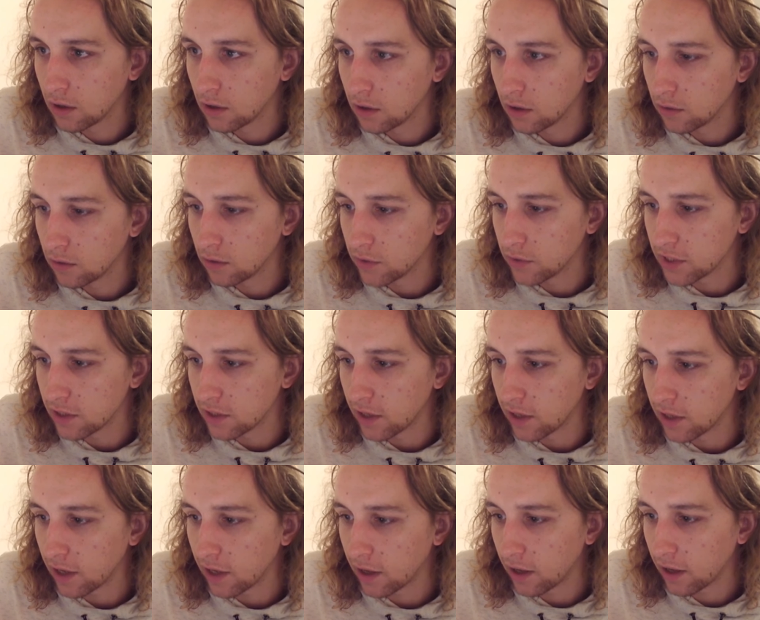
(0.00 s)
We see that
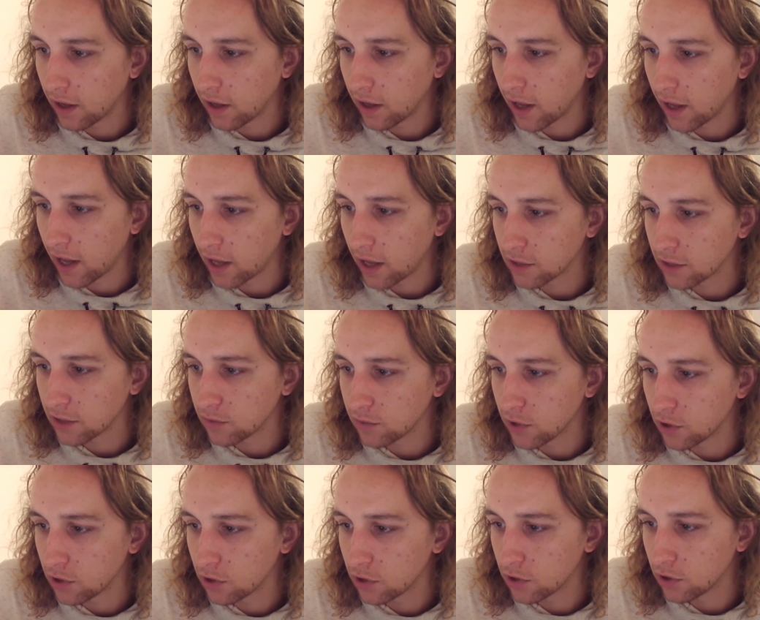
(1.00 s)
as we
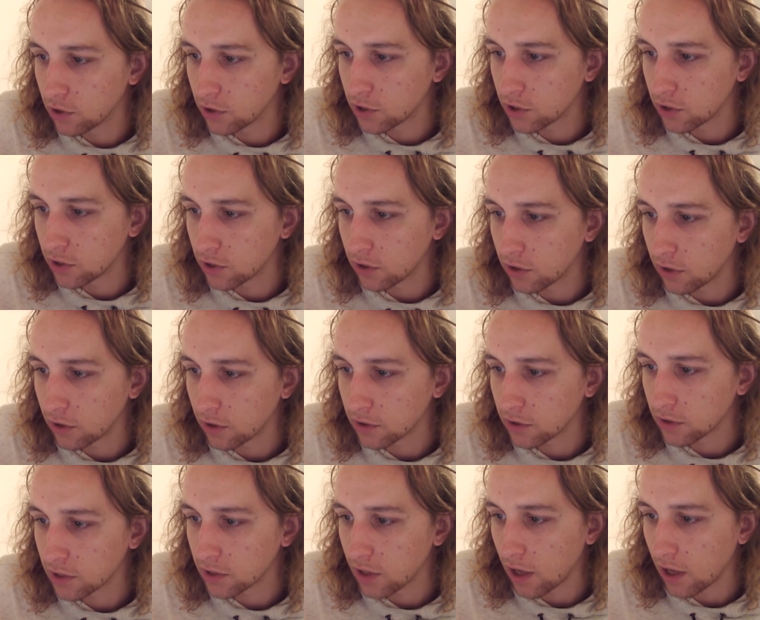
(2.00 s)
cushion our
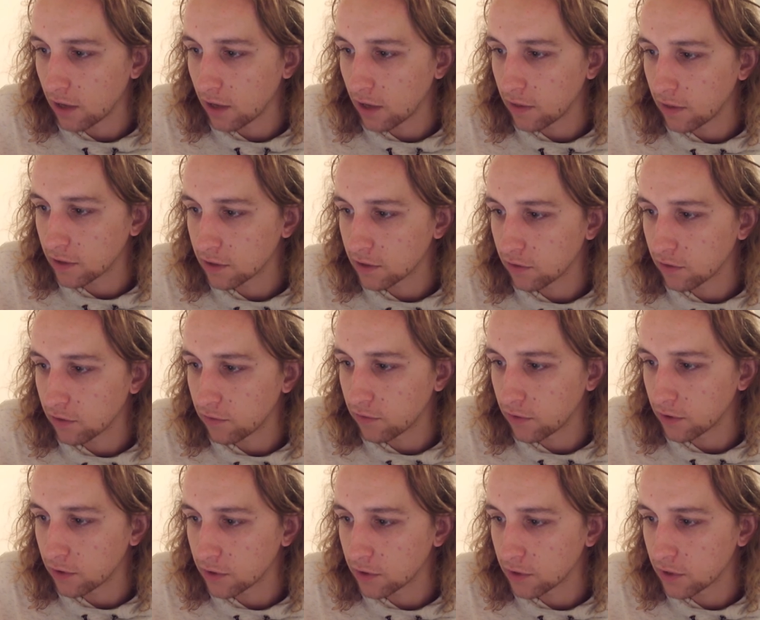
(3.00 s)
slide, that's the
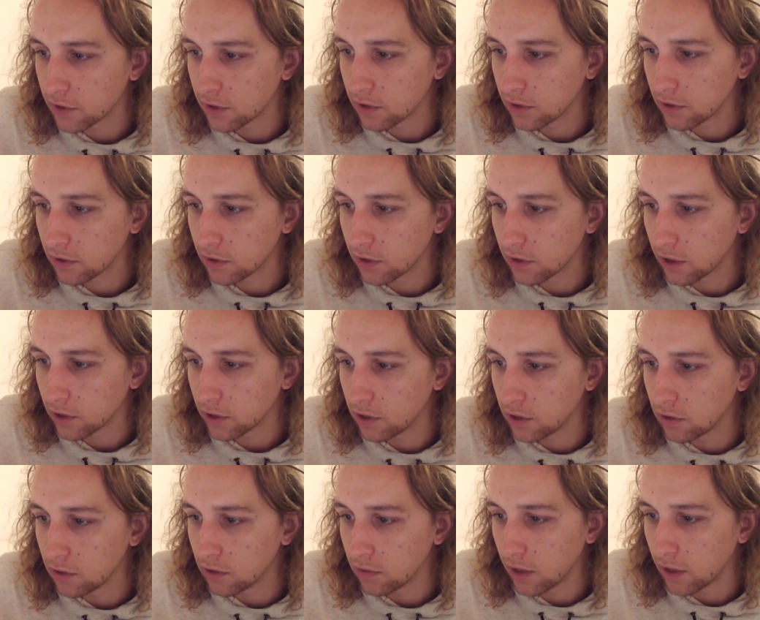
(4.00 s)
first
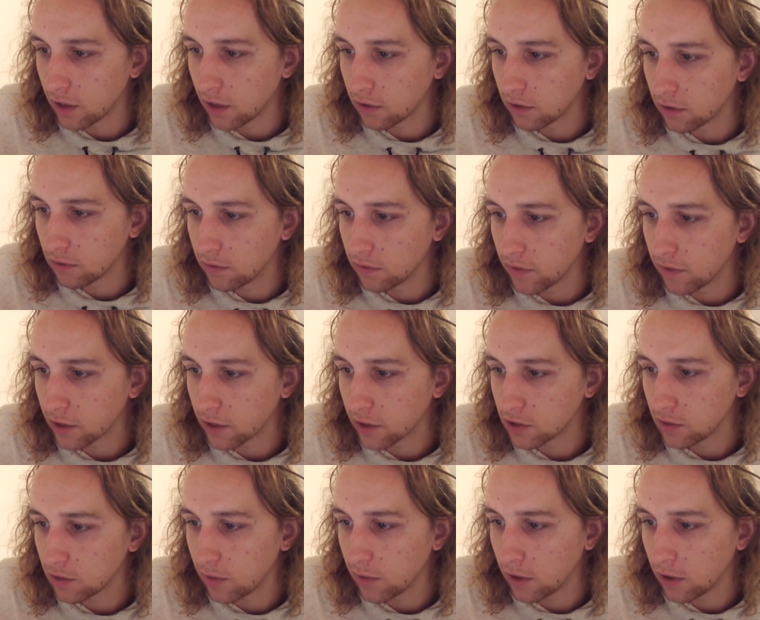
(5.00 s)
acute angle we've
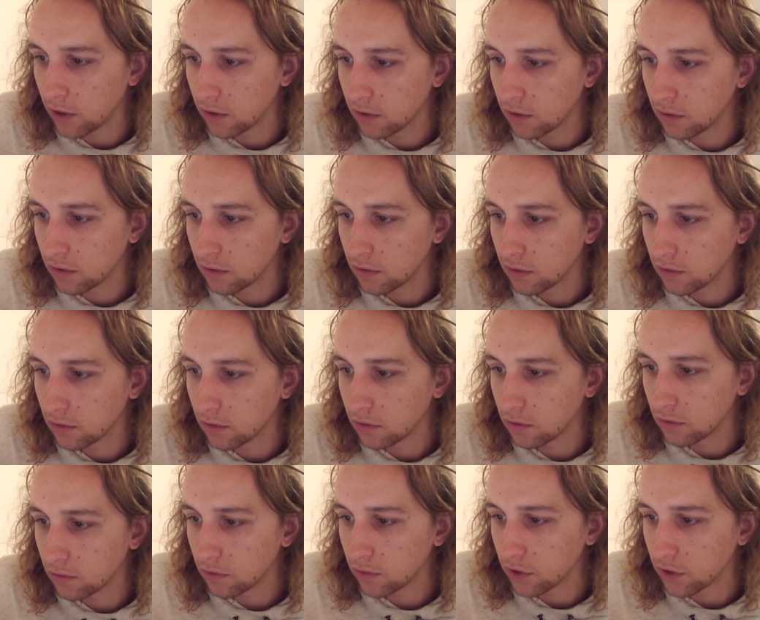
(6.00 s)
actually made
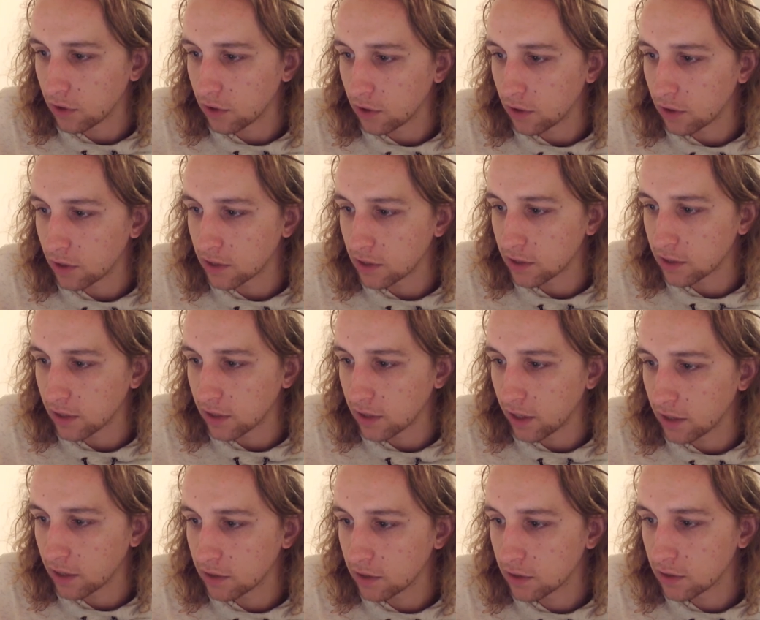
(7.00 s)
with our knees and
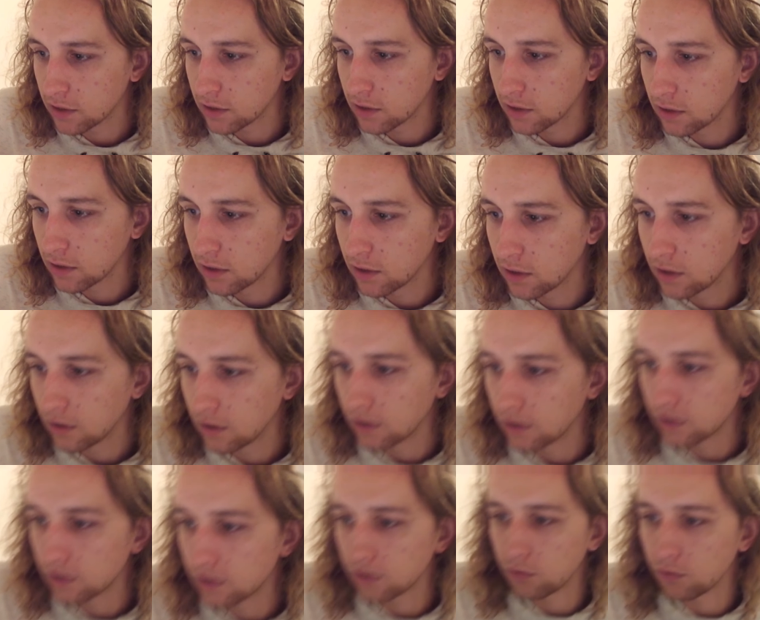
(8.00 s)
legs. And
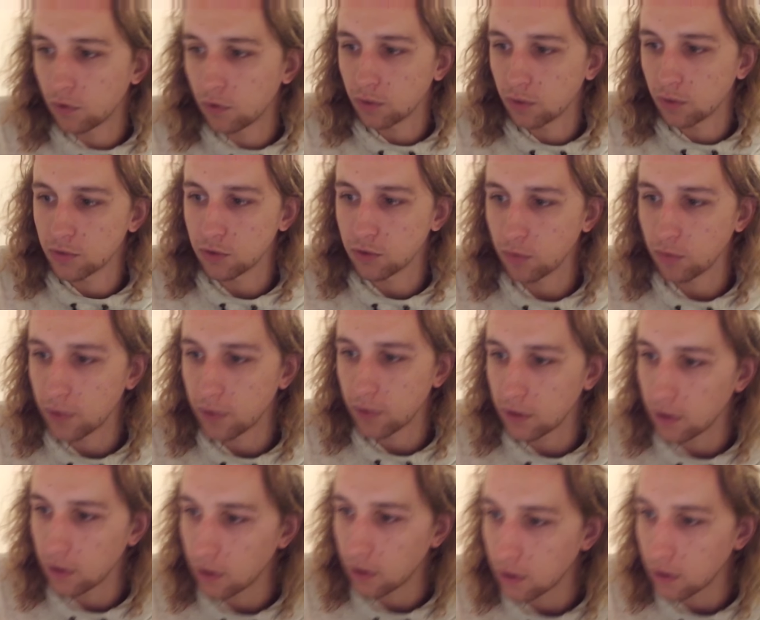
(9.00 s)
so we're
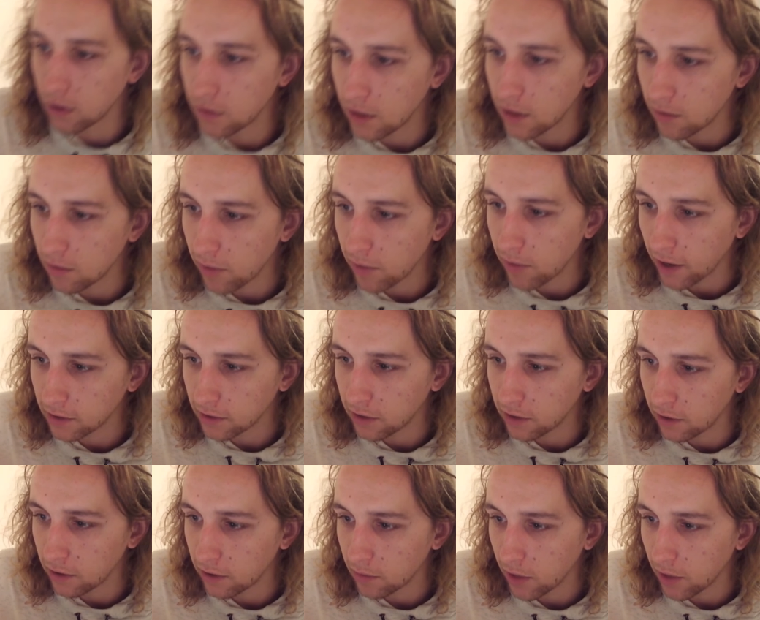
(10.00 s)
absorbing the impact
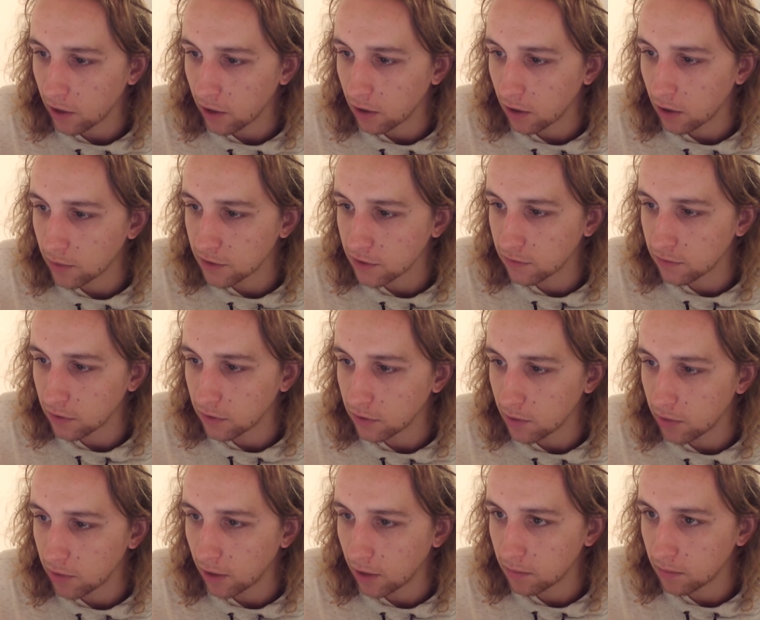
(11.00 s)
there, and my arm is fully
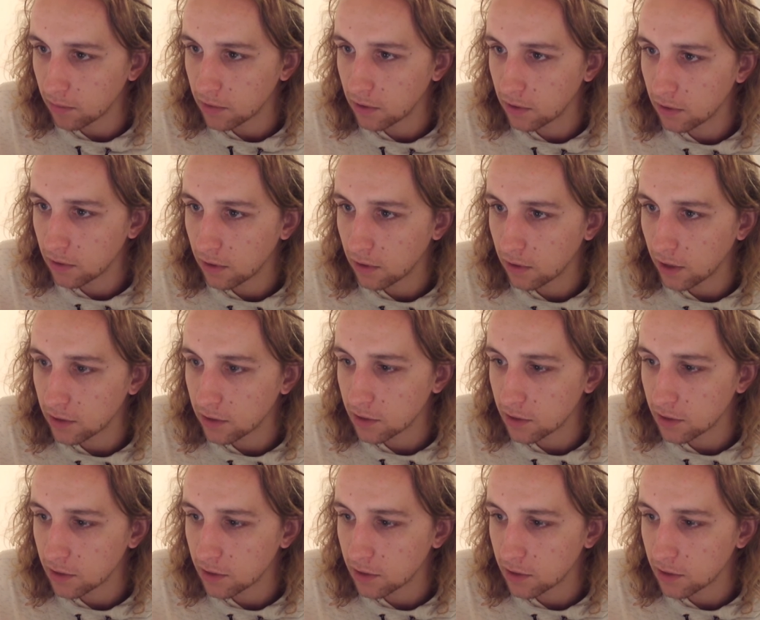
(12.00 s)
pumped at this